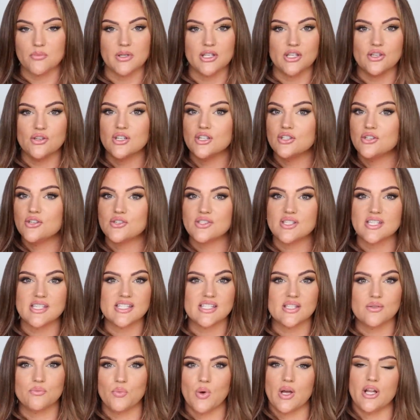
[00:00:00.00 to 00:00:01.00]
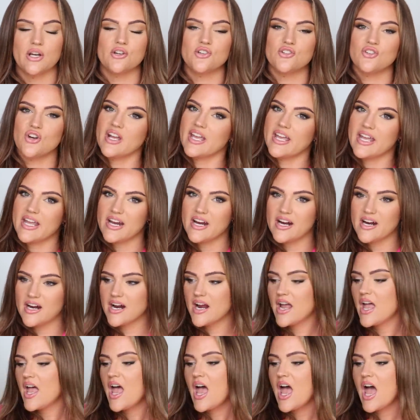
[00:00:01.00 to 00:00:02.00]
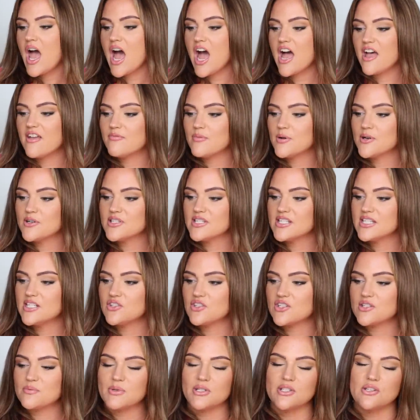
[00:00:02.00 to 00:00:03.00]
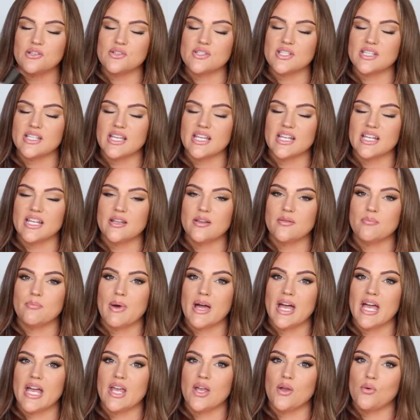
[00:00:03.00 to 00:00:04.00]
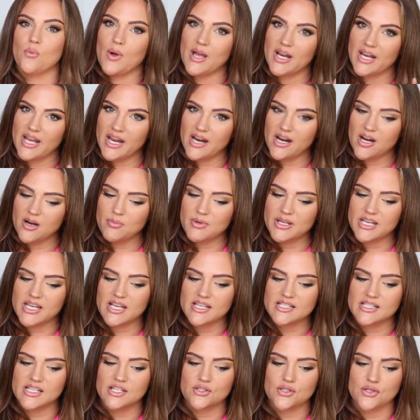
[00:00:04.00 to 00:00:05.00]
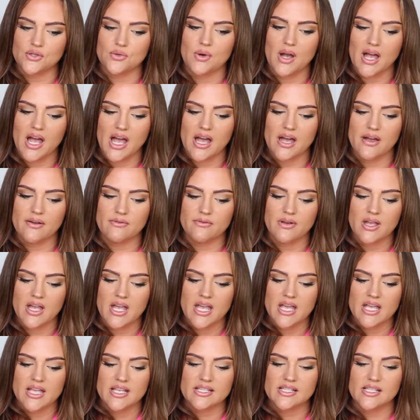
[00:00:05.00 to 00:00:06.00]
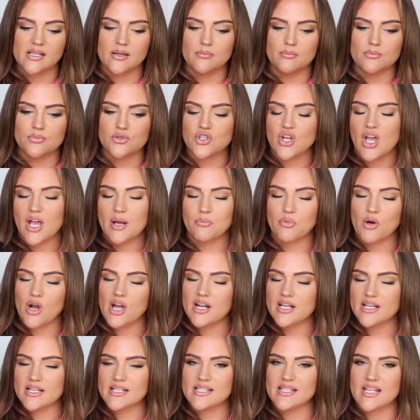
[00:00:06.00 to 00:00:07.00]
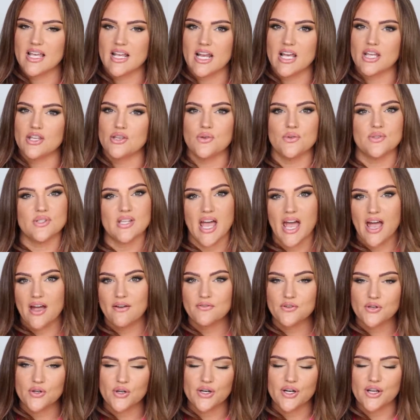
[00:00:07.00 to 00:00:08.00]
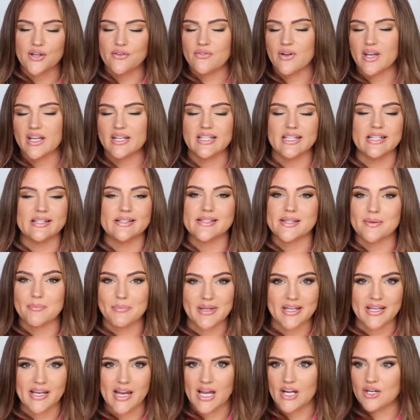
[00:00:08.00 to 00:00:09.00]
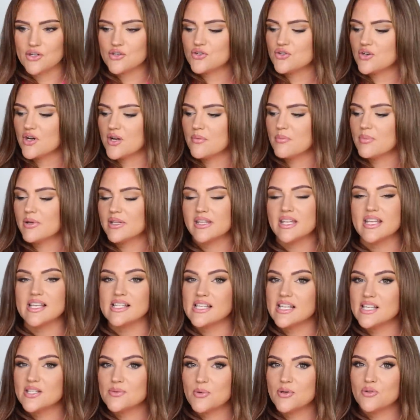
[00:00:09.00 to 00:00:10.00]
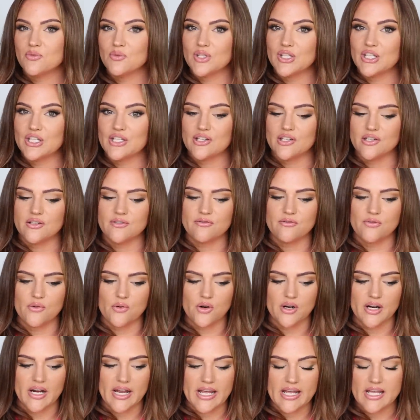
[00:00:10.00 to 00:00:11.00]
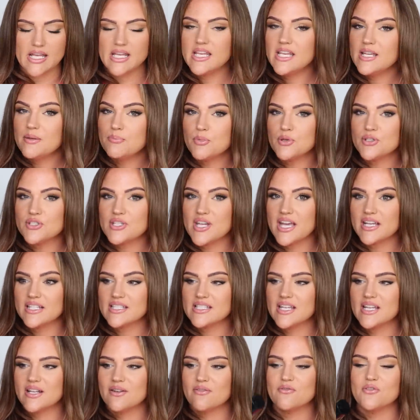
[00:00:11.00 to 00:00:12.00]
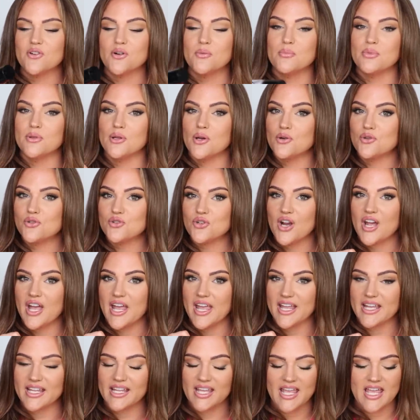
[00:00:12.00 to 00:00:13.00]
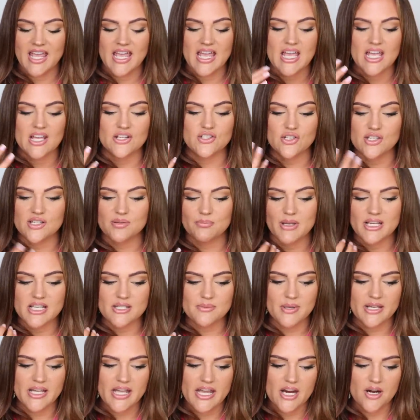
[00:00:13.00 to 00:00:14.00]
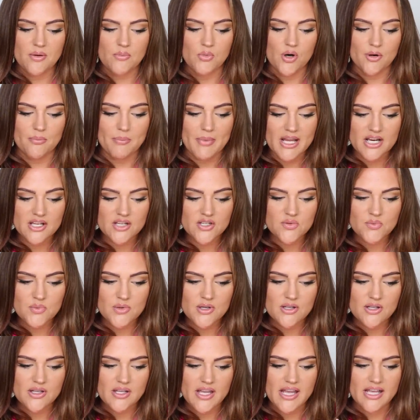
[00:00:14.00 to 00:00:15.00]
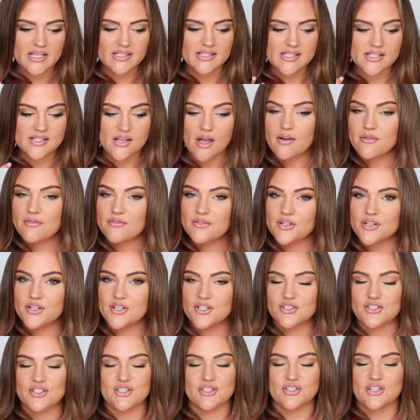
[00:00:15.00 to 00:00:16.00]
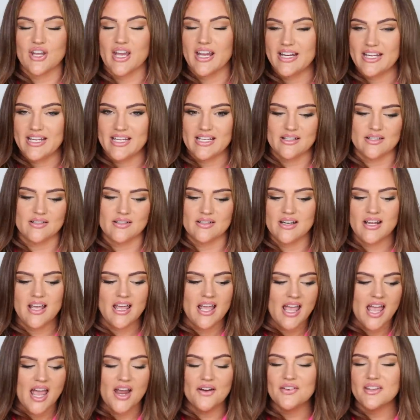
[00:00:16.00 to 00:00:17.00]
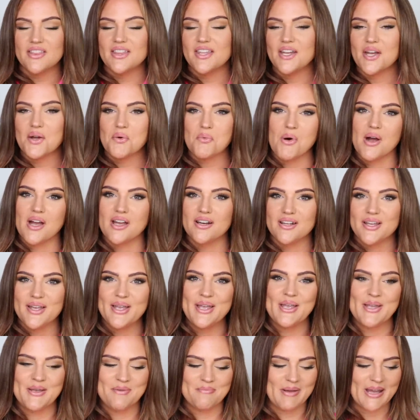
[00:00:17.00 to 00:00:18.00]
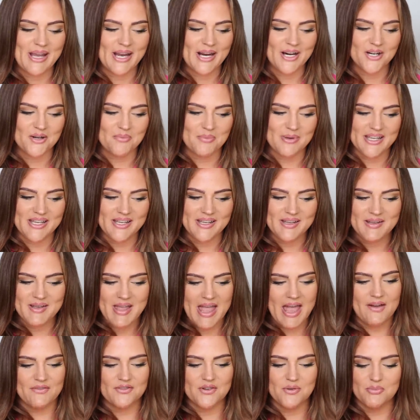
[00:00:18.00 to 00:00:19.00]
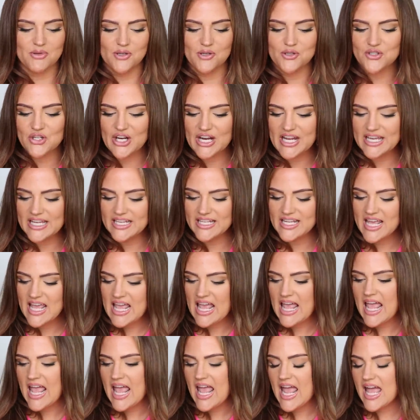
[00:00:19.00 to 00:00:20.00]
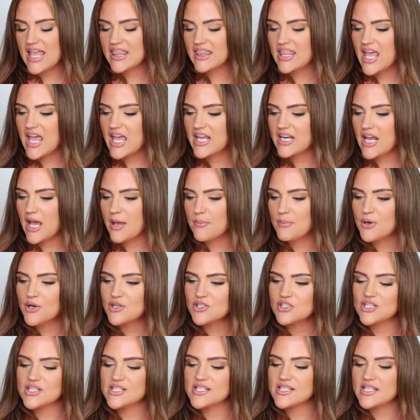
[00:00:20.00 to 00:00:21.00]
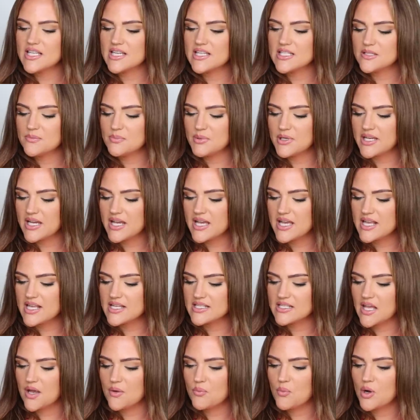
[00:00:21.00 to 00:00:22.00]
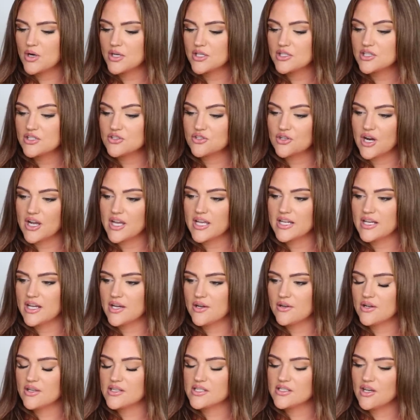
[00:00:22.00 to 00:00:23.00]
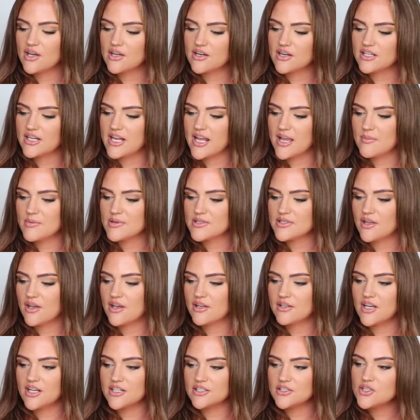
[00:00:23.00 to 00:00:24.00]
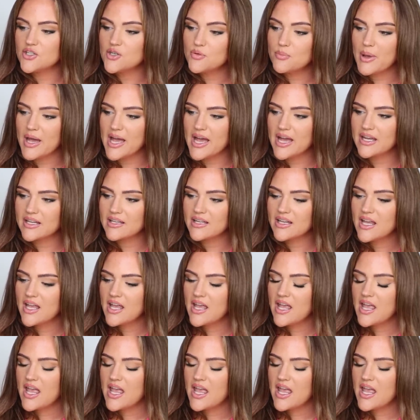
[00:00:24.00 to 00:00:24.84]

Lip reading: But you can use this in wet or dry hair. I've personally just been using it in my wet hair because I do have some shine products that I use after if I need something extra. But this has been really good for a heat protectant, for blow drying. It just makes my hair more manageable and softer and just shiny and everything I want my hair to be after blow drying. And then I purchased this because I wanted to try it out. I saw it on Amazon, got a 2-pack.